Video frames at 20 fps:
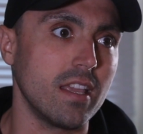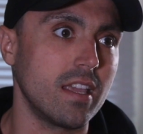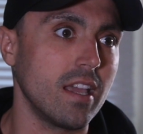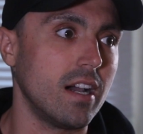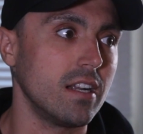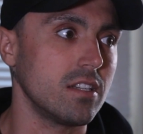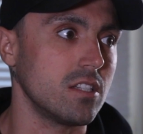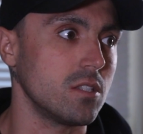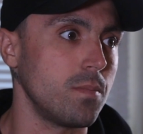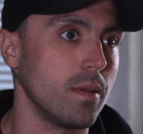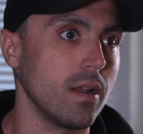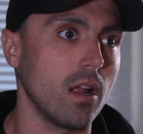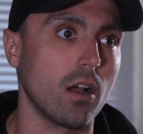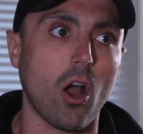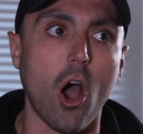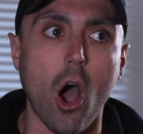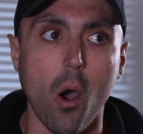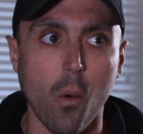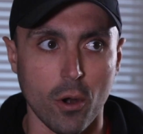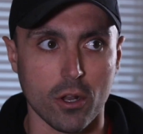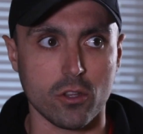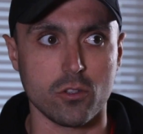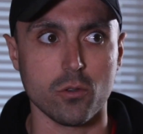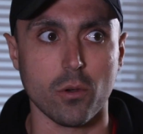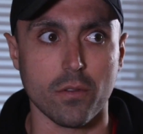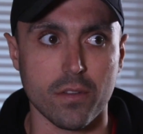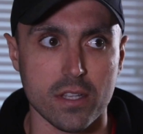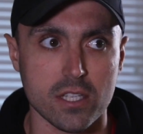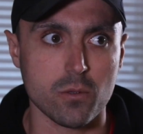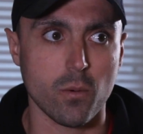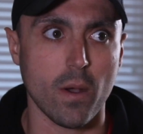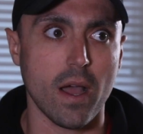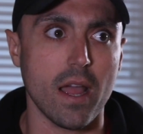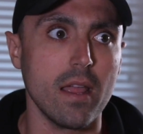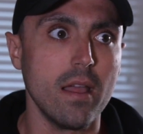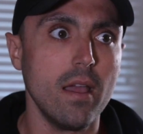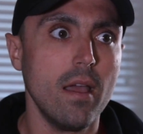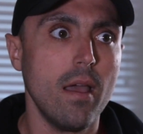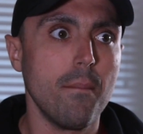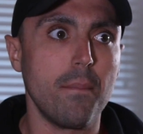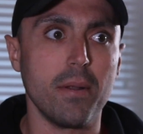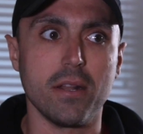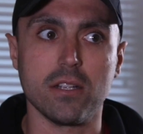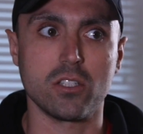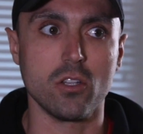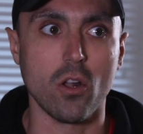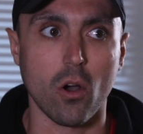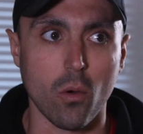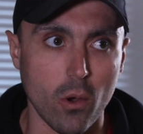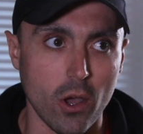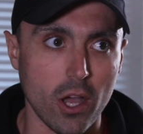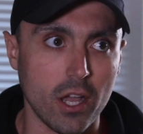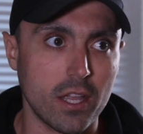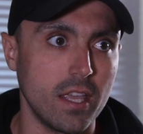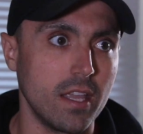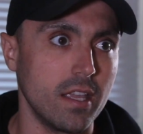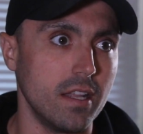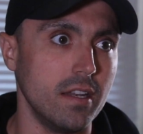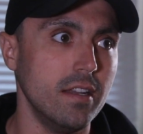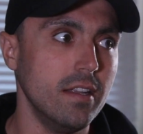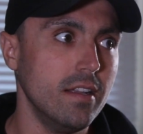You can't just be like, I want to do it this way, but it's not working.